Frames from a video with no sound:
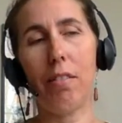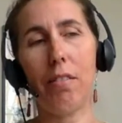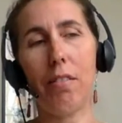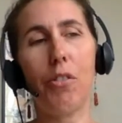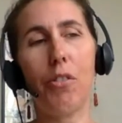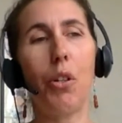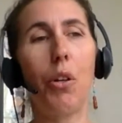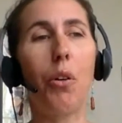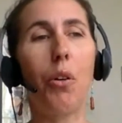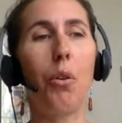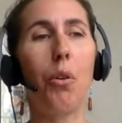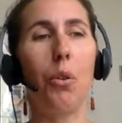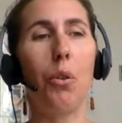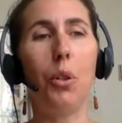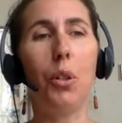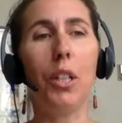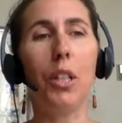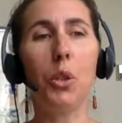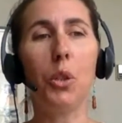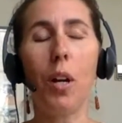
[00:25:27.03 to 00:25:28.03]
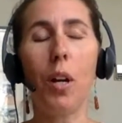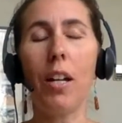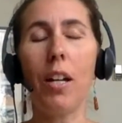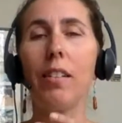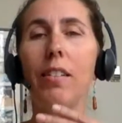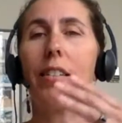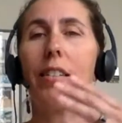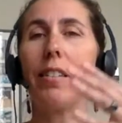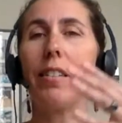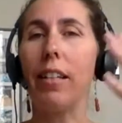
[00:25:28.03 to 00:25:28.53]
So you can try
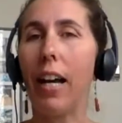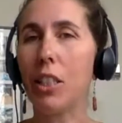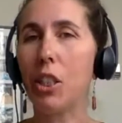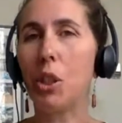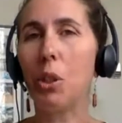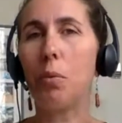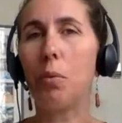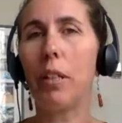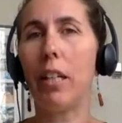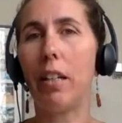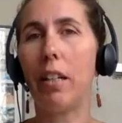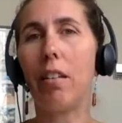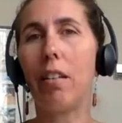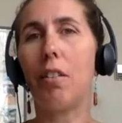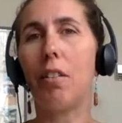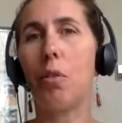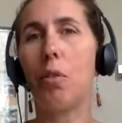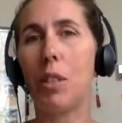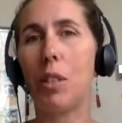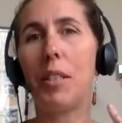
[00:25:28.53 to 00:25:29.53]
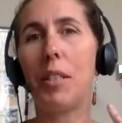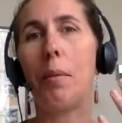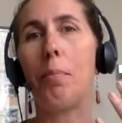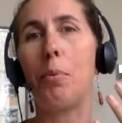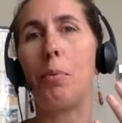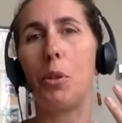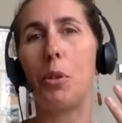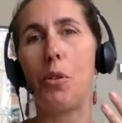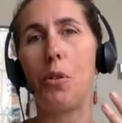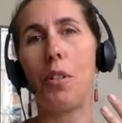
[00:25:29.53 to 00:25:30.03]
to saturate the
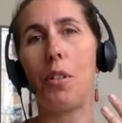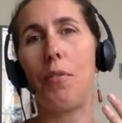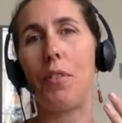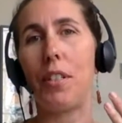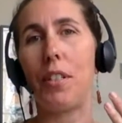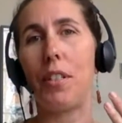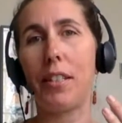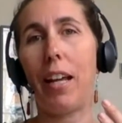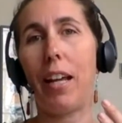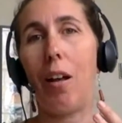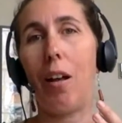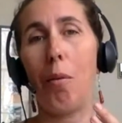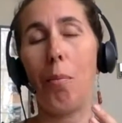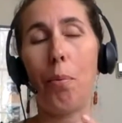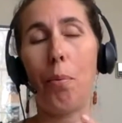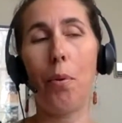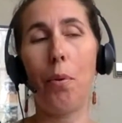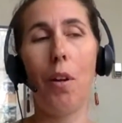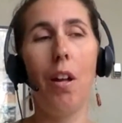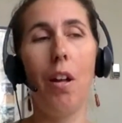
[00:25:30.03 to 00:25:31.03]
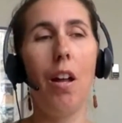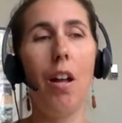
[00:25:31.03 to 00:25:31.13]
receptors of the scalp.